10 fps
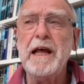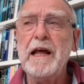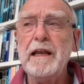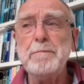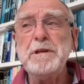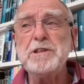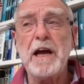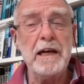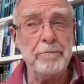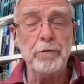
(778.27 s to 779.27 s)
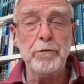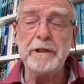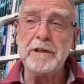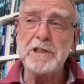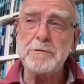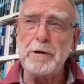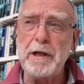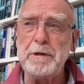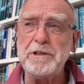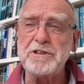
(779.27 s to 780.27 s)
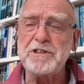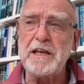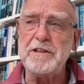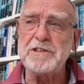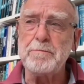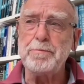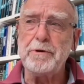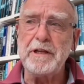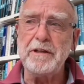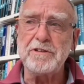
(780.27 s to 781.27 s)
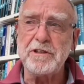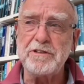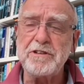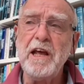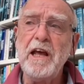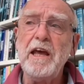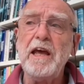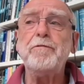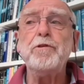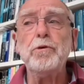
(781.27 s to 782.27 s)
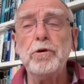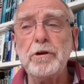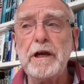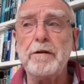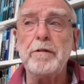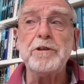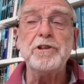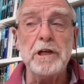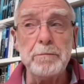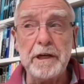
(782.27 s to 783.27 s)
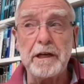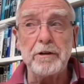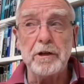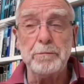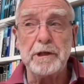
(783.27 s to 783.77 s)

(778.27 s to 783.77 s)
I haven't written this, so let me just say this in parentheses. If you look at the German economic